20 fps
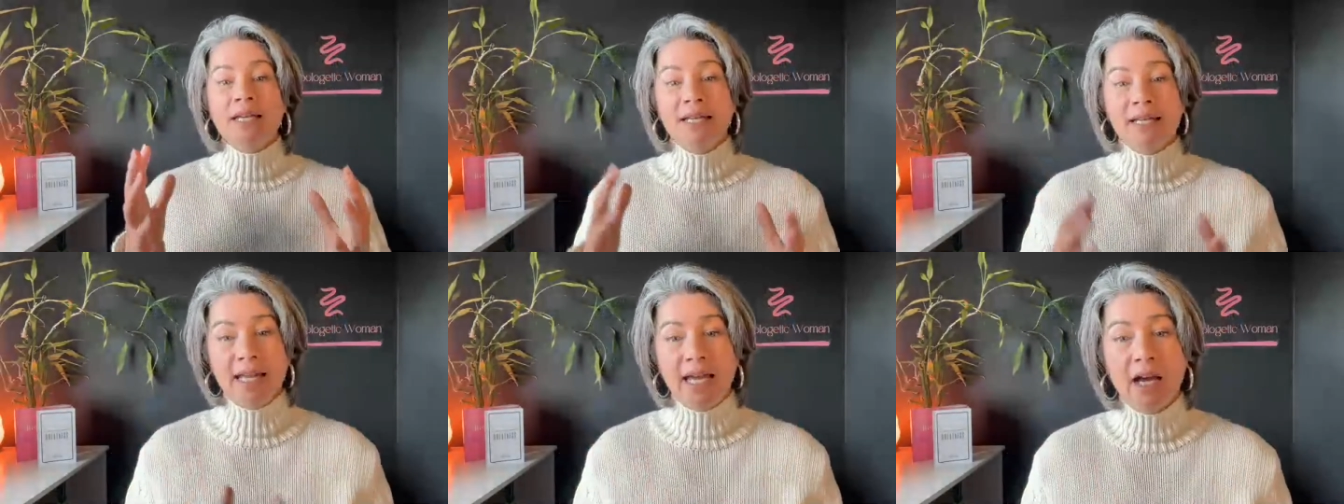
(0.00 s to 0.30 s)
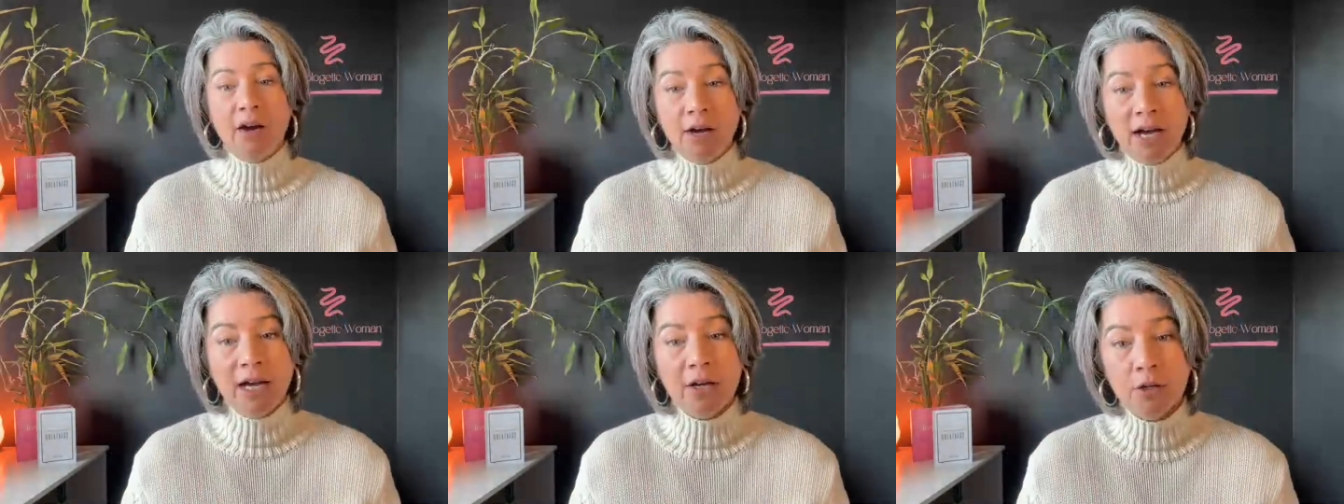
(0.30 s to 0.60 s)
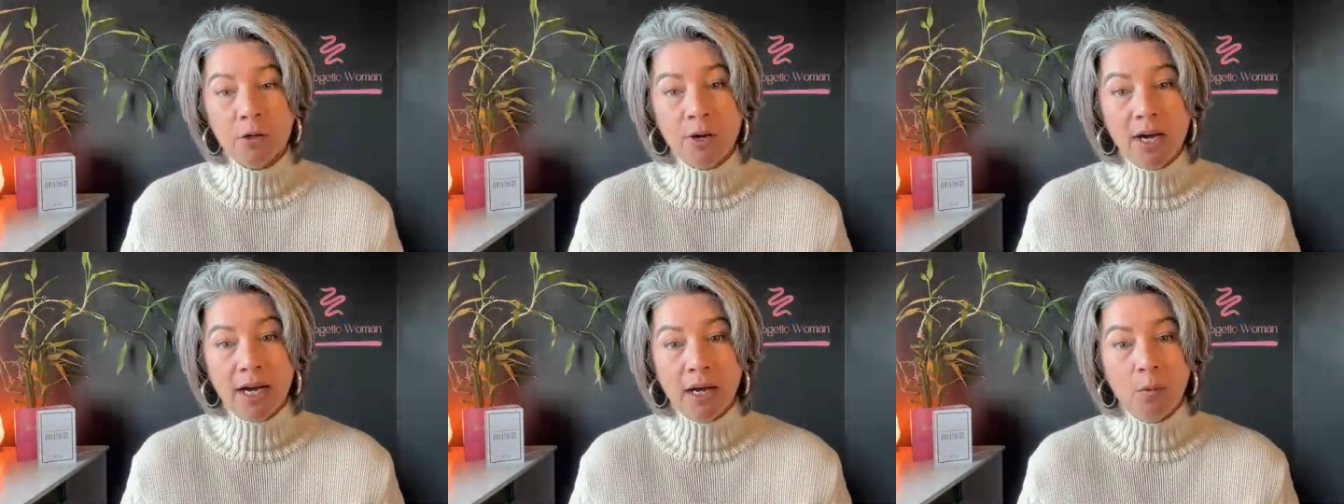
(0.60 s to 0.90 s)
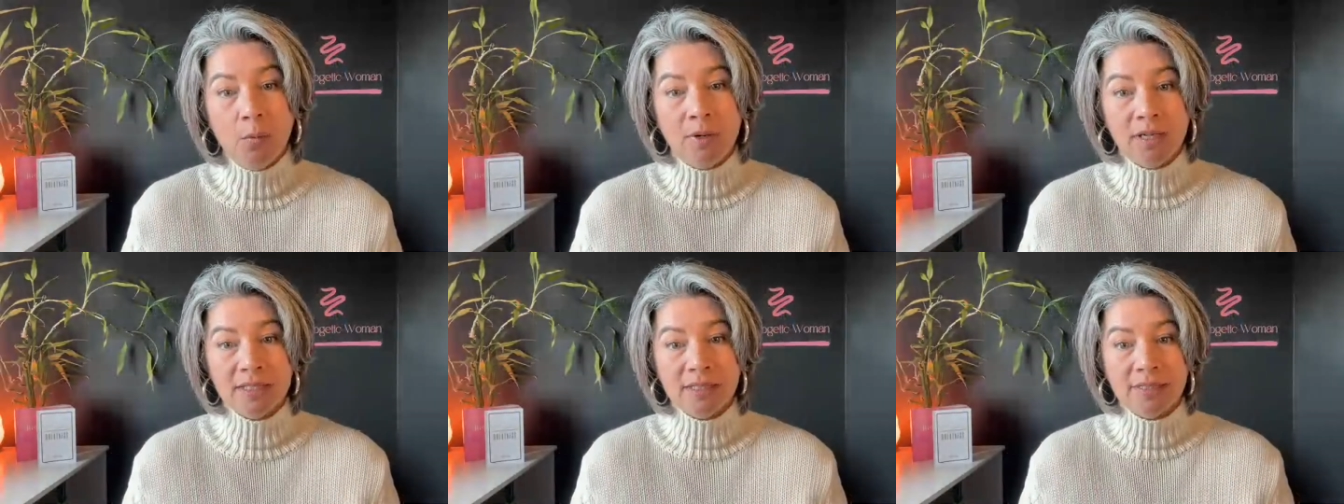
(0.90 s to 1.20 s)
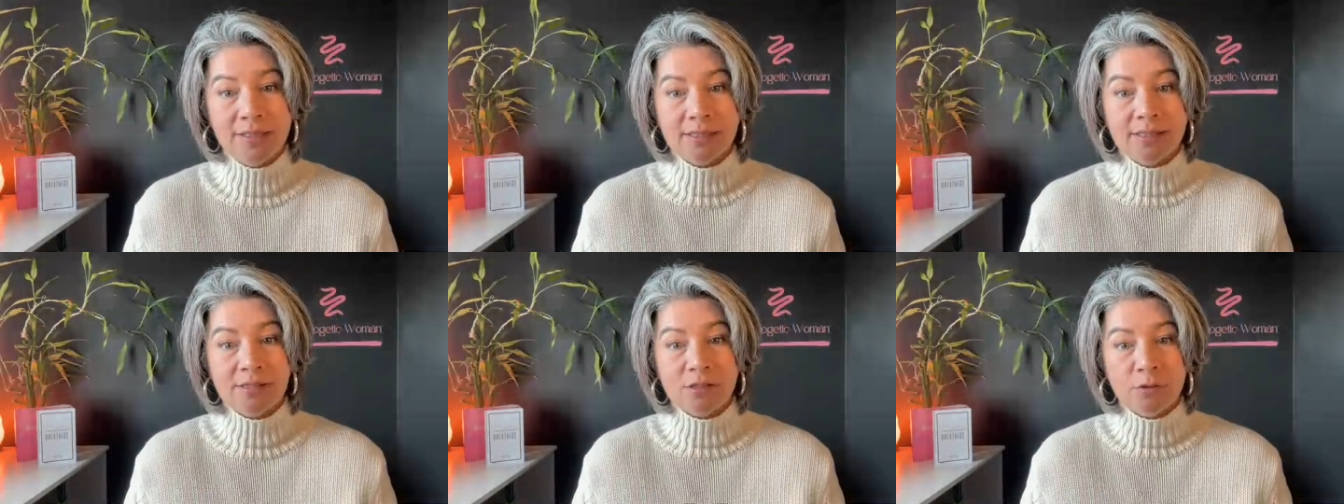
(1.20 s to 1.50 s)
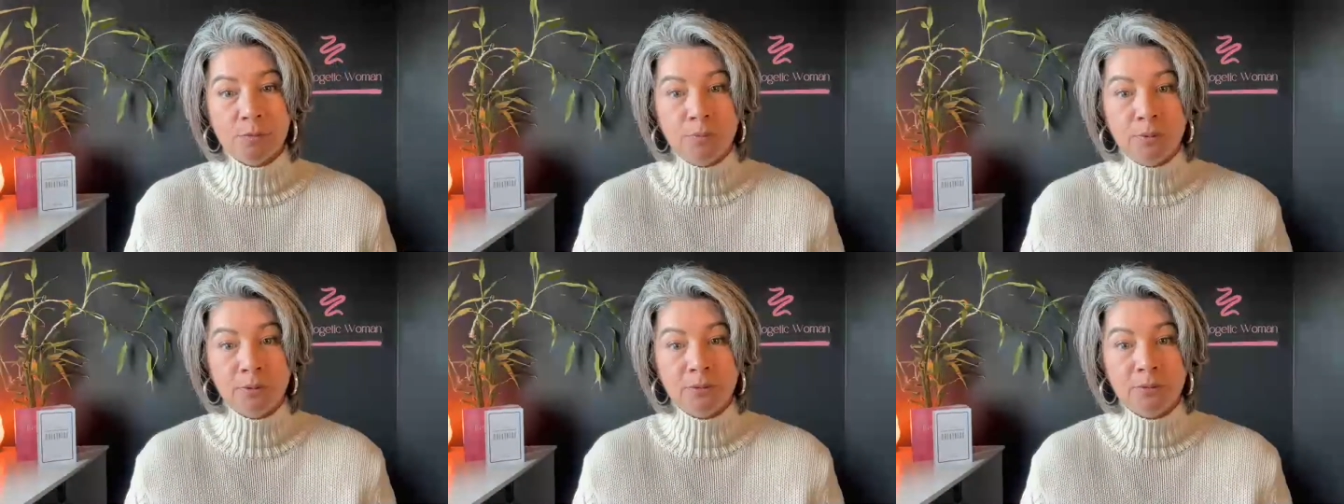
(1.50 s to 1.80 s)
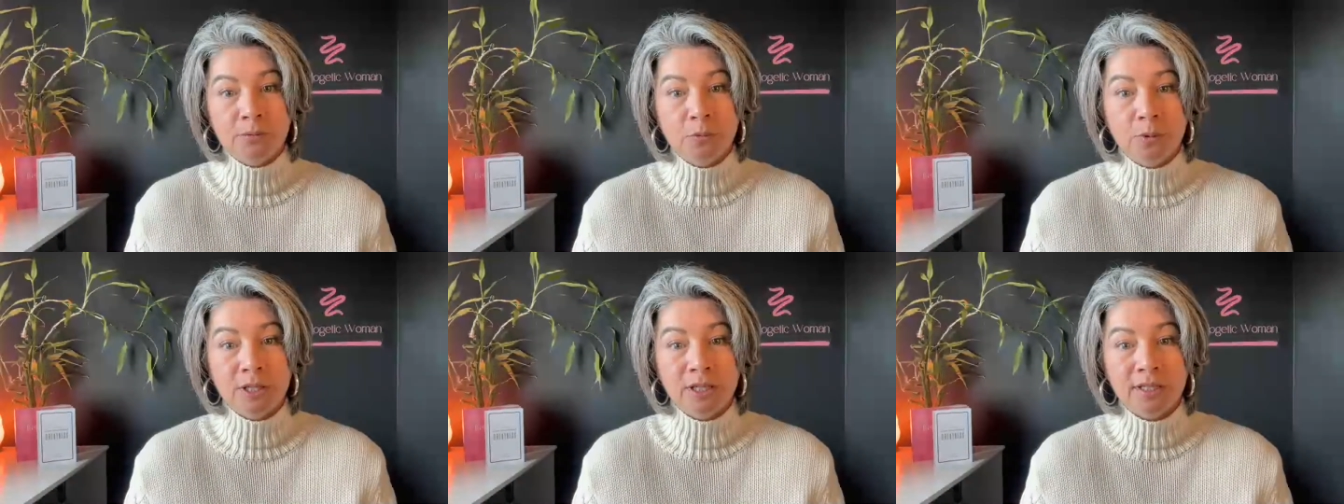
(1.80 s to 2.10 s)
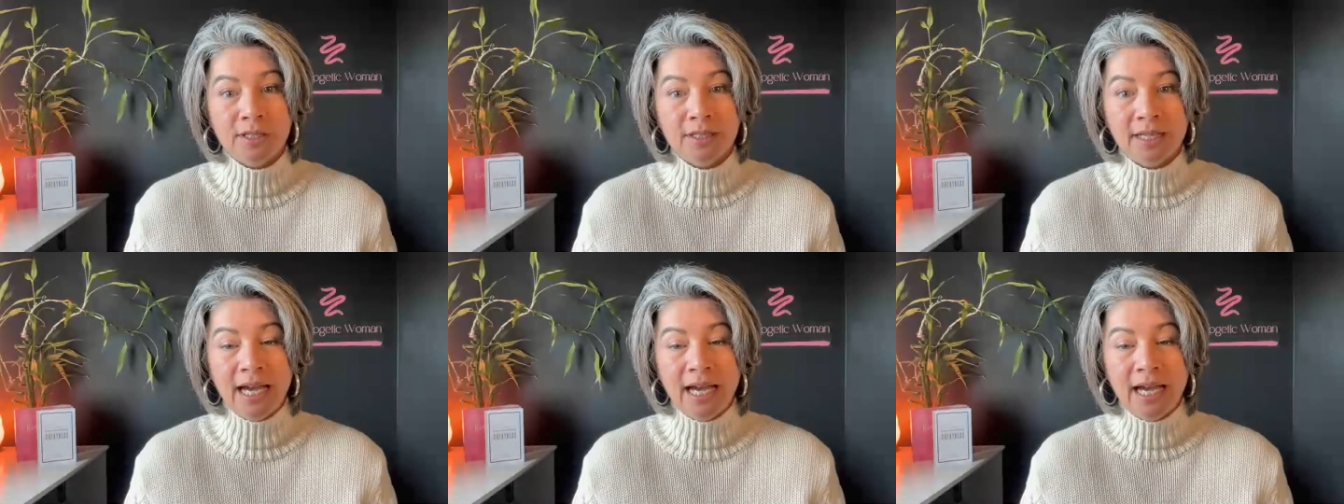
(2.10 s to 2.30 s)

now, how do I want this to work?